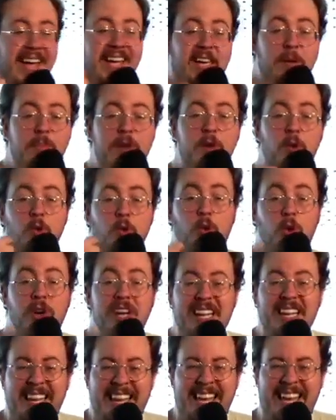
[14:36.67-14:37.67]
can be
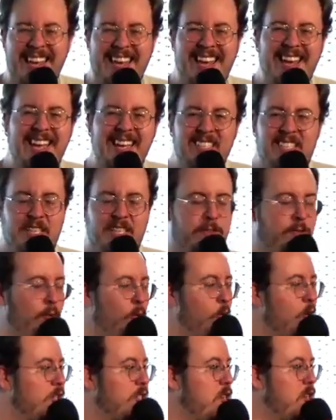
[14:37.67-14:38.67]
really easy
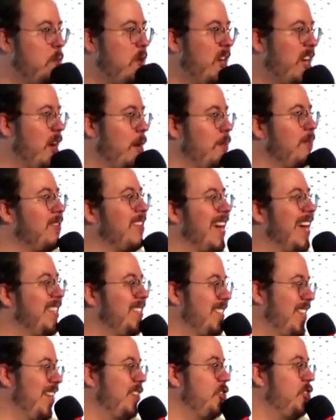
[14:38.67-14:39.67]
for us to become
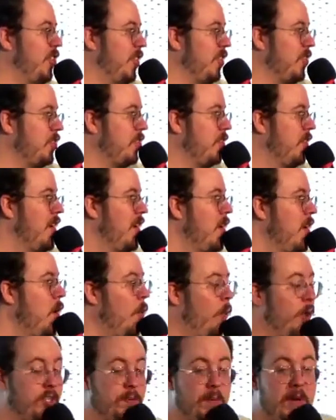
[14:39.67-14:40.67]
licentious,
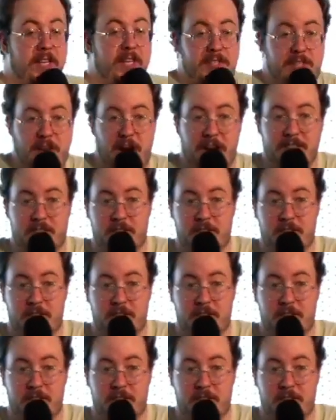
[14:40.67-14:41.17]
which means uh, to